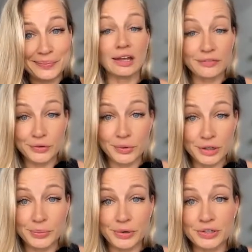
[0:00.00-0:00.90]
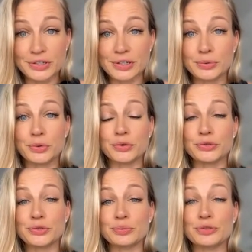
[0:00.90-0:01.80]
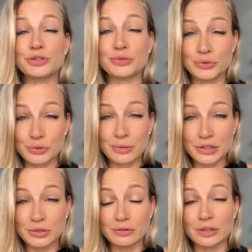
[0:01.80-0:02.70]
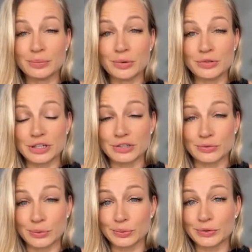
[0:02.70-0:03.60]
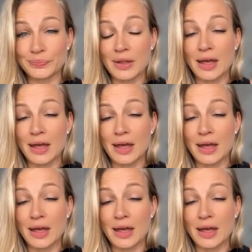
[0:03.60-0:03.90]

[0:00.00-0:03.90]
If you are the person who consumes too much overly processed food,